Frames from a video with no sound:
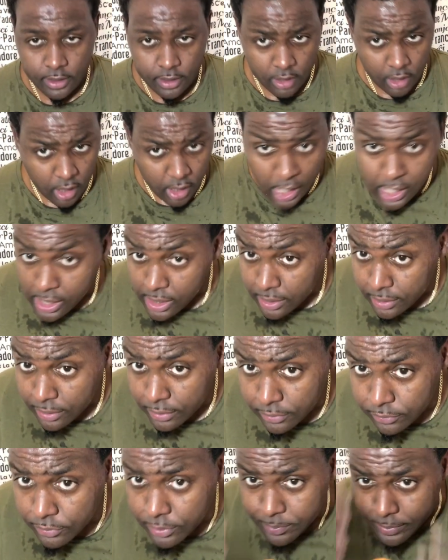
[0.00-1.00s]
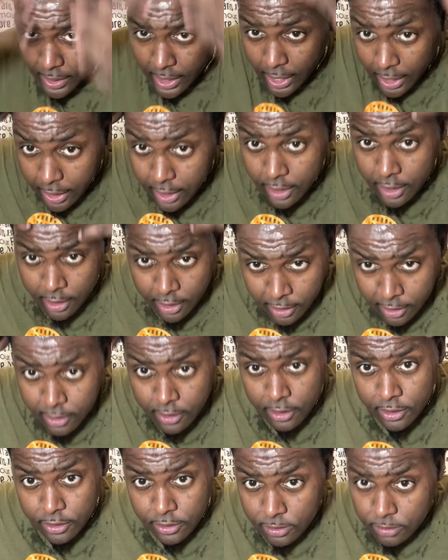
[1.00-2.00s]
Alright, we back.
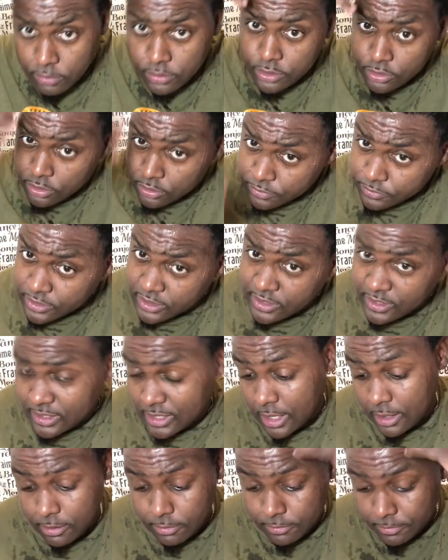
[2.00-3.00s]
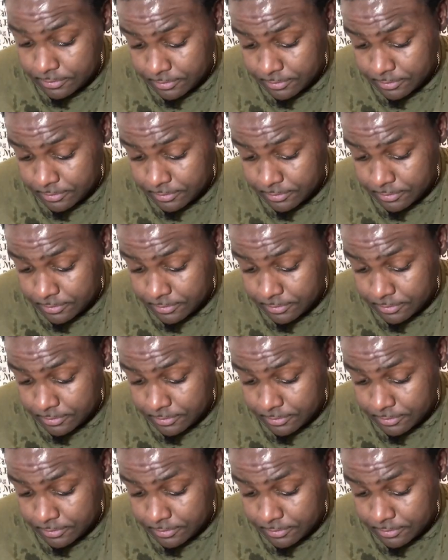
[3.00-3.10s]
We all rinsed out.